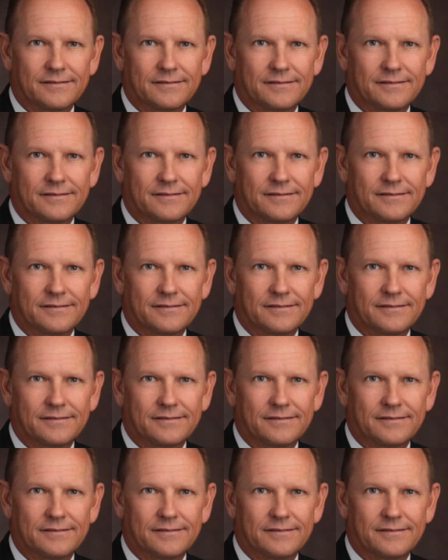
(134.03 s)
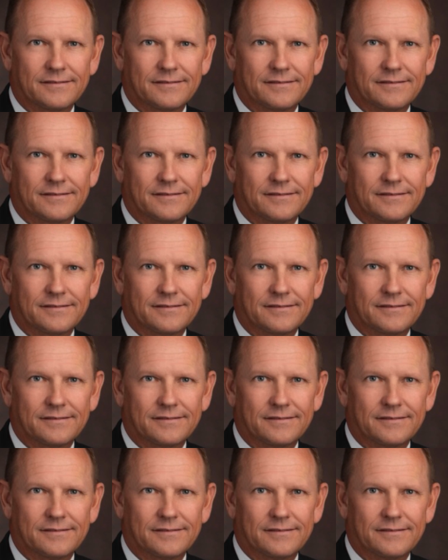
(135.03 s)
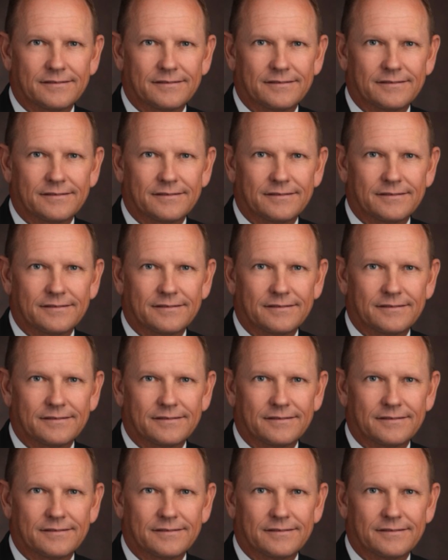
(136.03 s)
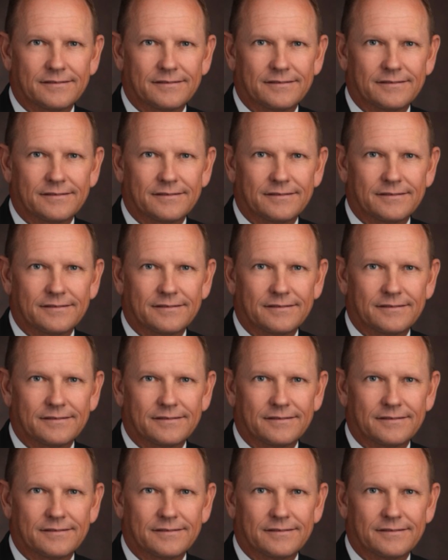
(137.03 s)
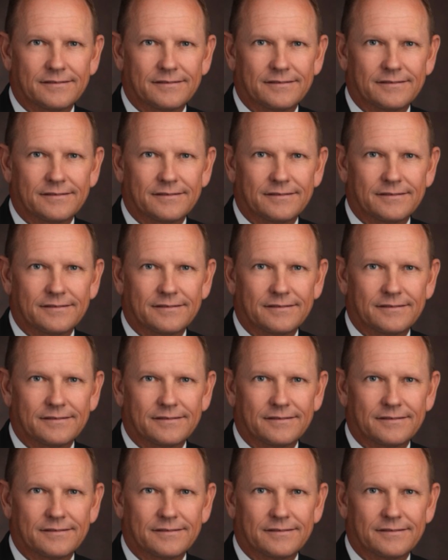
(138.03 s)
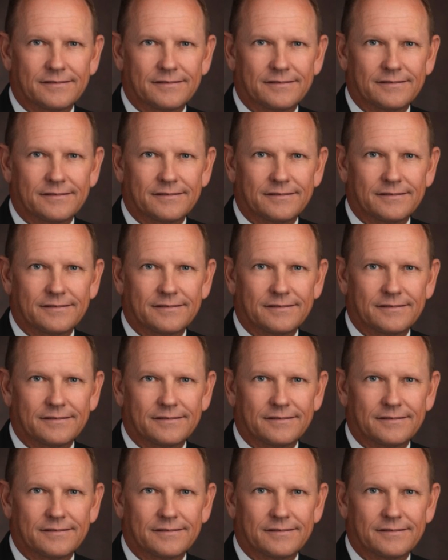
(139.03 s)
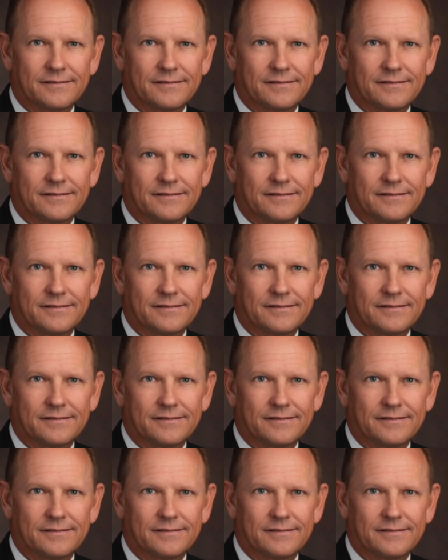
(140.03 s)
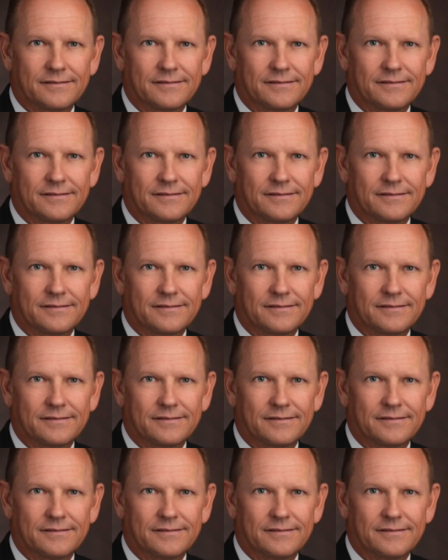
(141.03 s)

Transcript: [no speech]